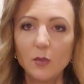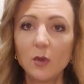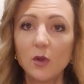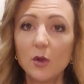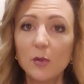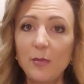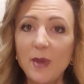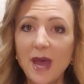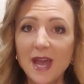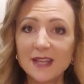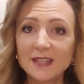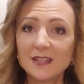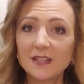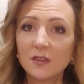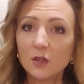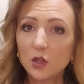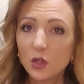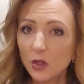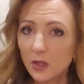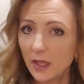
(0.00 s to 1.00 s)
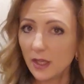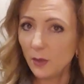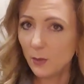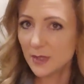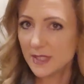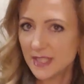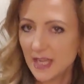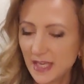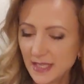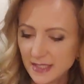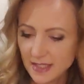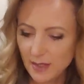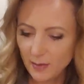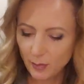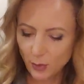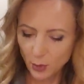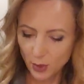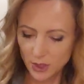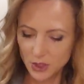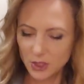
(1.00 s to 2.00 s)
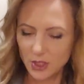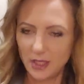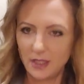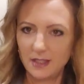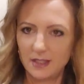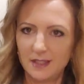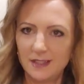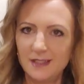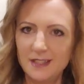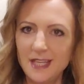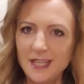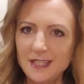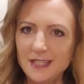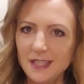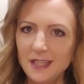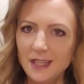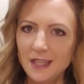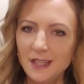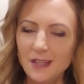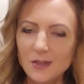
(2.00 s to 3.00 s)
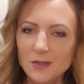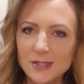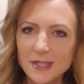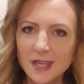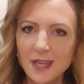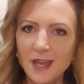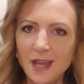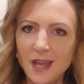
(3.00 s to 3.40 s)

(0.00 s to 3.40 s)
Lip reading: And we are back to the cooking with Tacey portion. Tacey, can you say